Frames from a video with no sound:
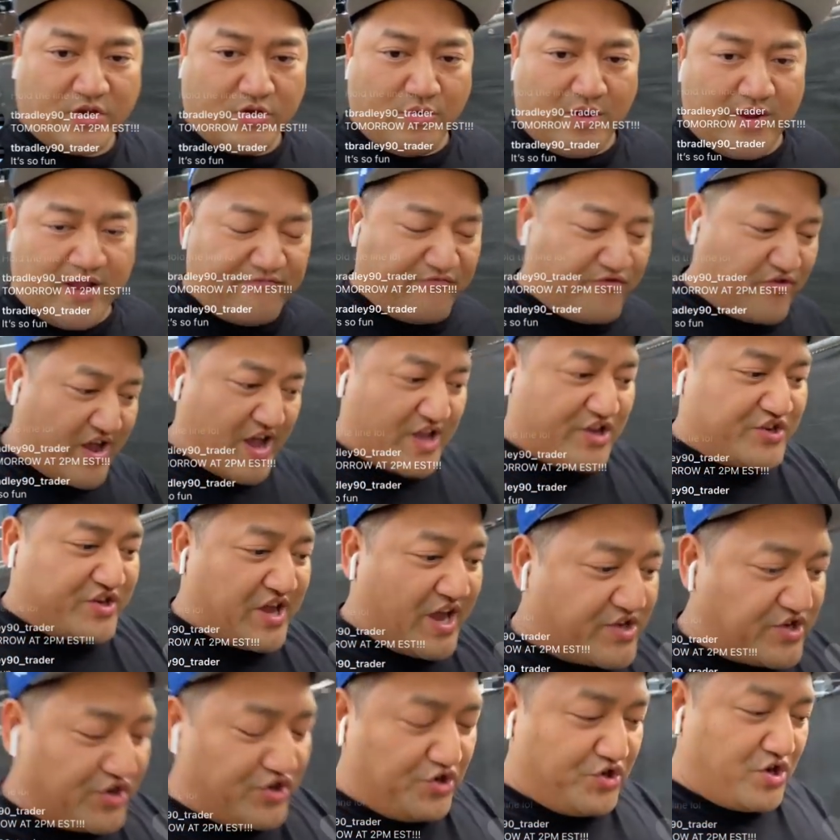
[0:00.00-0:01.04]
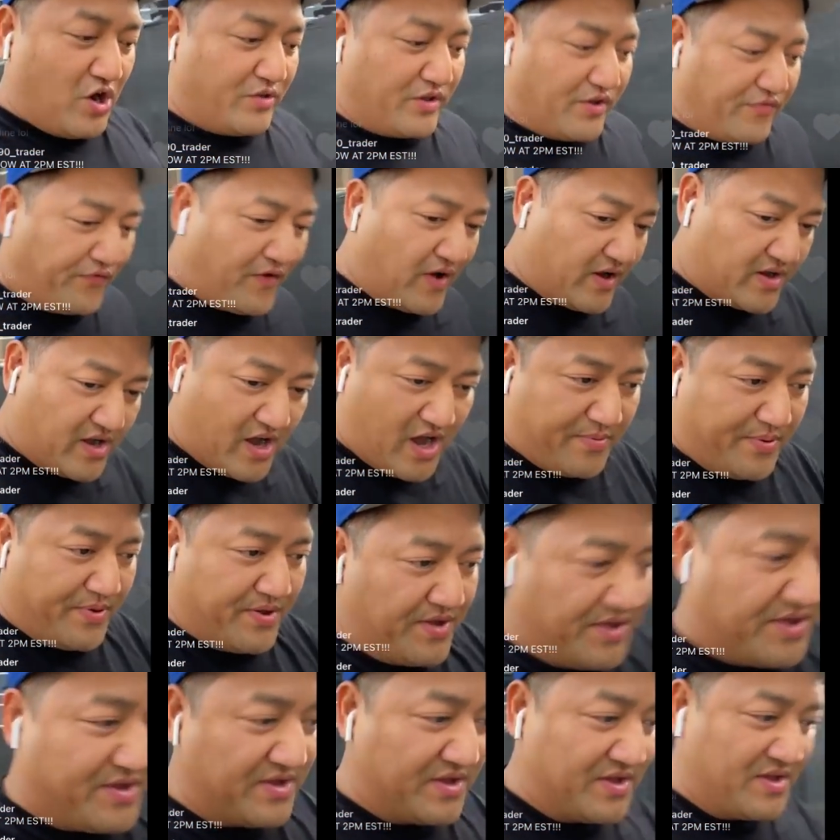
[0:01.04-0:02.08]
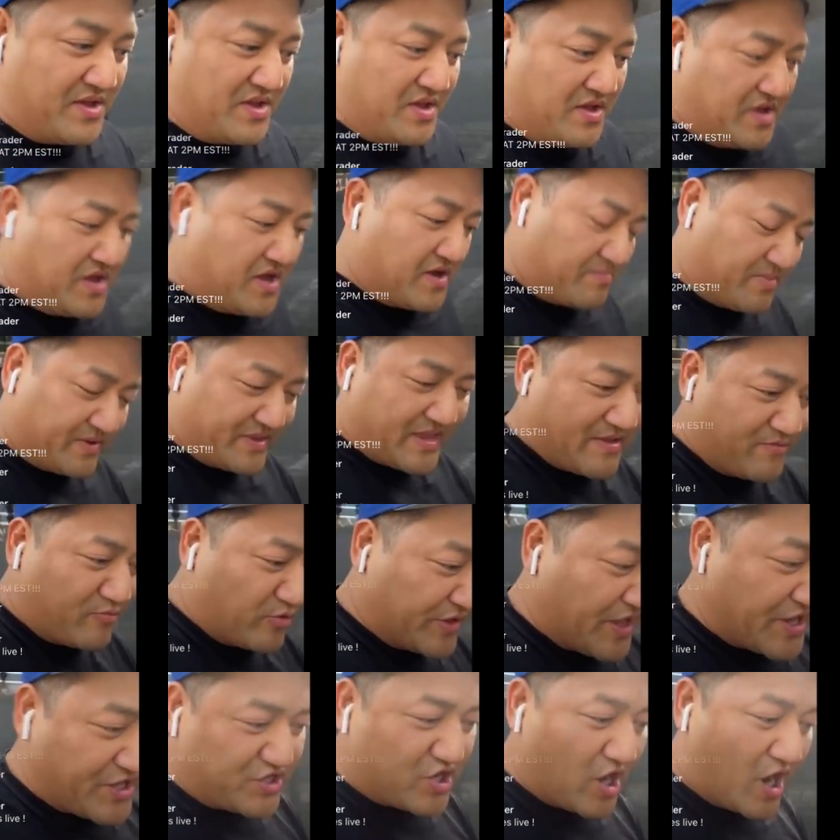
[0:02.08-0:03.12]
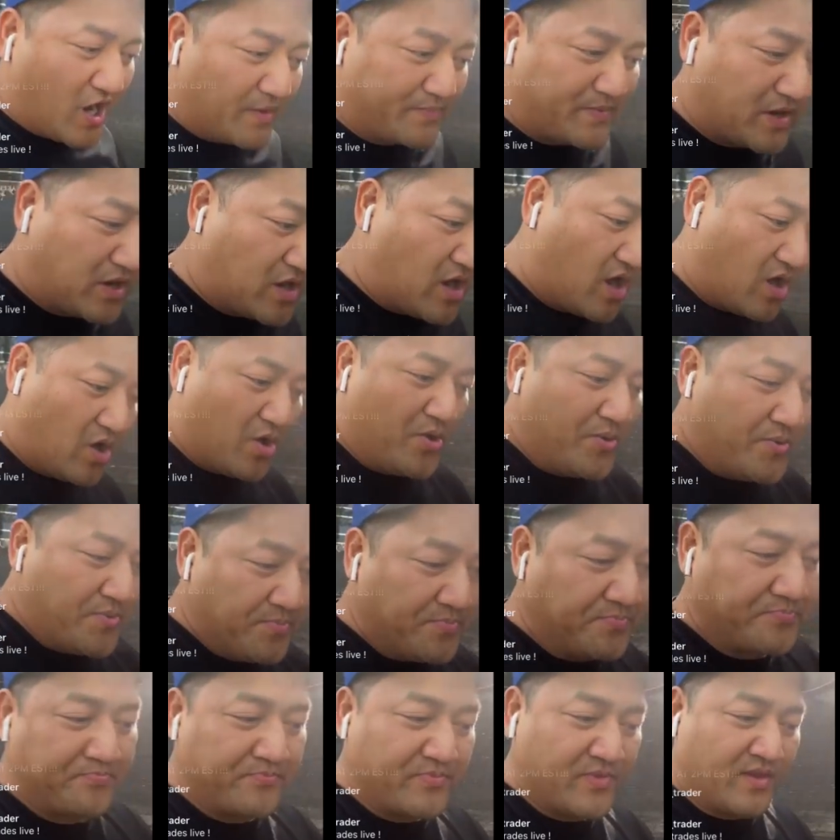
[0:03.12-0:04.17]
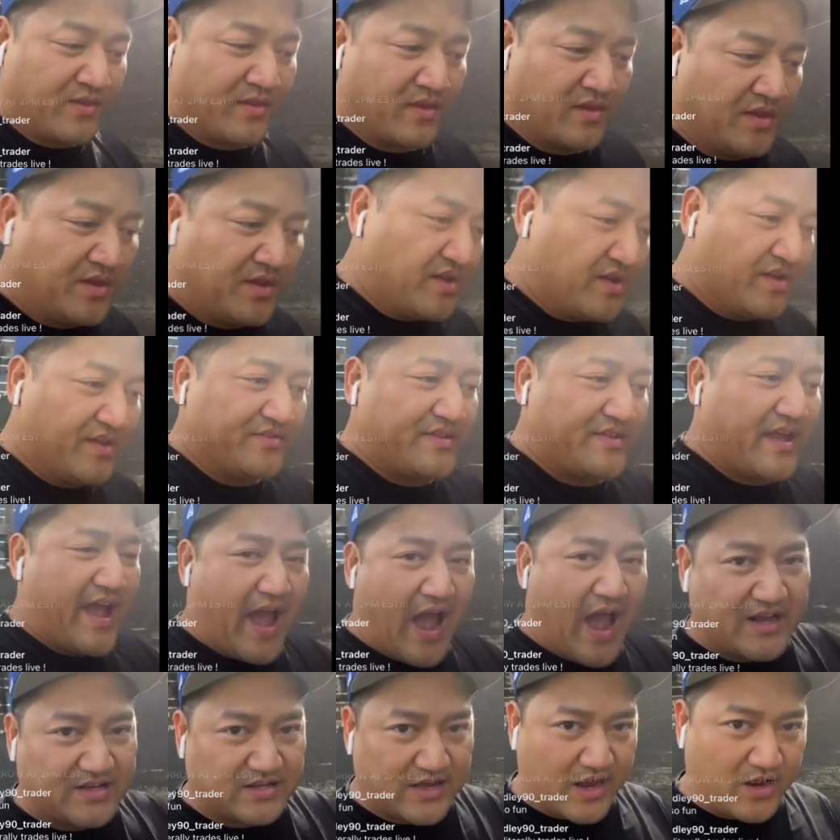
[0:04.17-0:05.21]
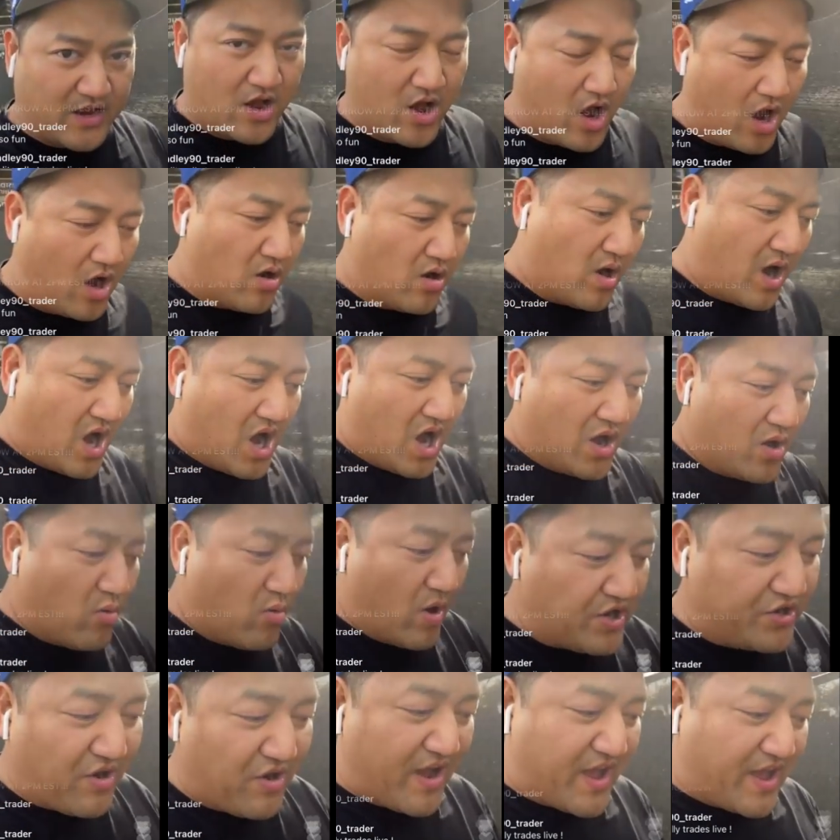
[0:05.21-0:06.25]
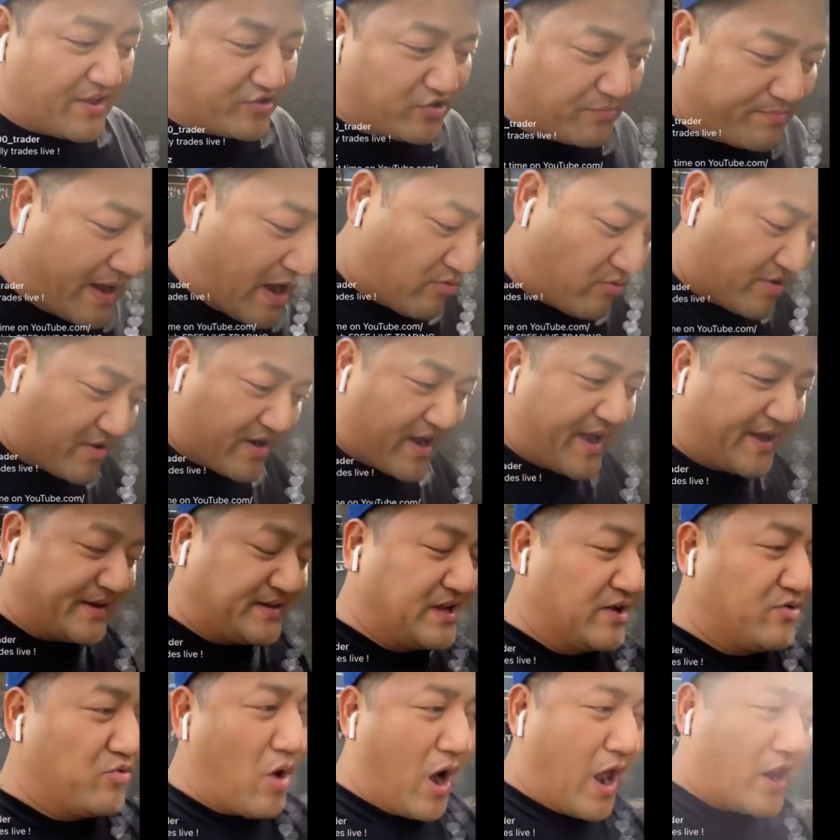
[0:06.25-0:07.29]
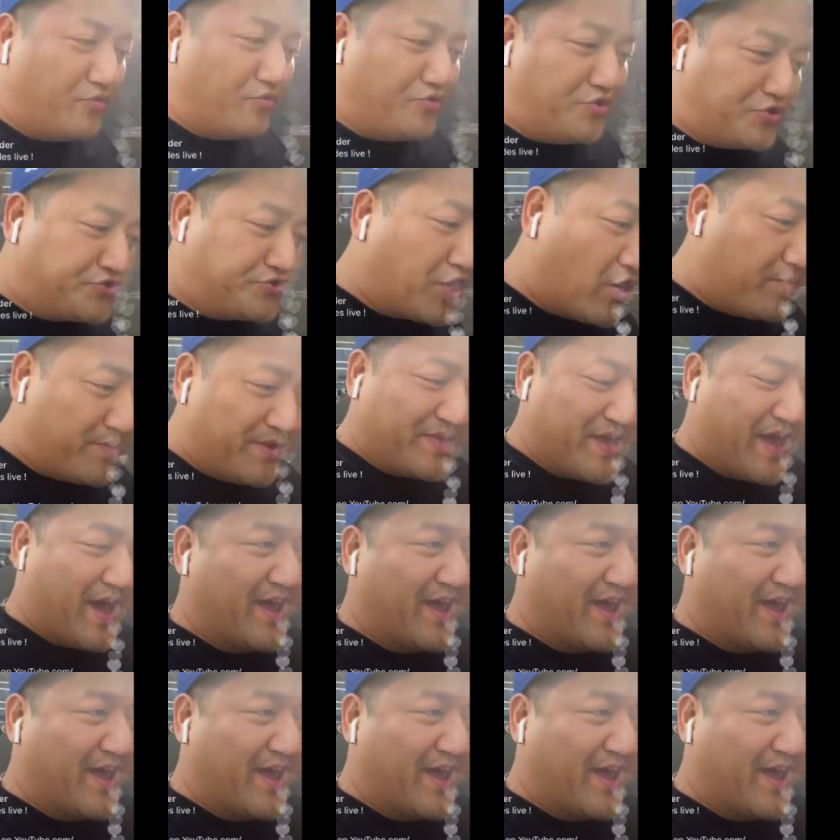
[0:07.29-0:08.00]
So you want free education? Show the fuck up. But then when they show up, they go, they ask like, oh, uh, where do I enter about? Where I exit? Why don't you show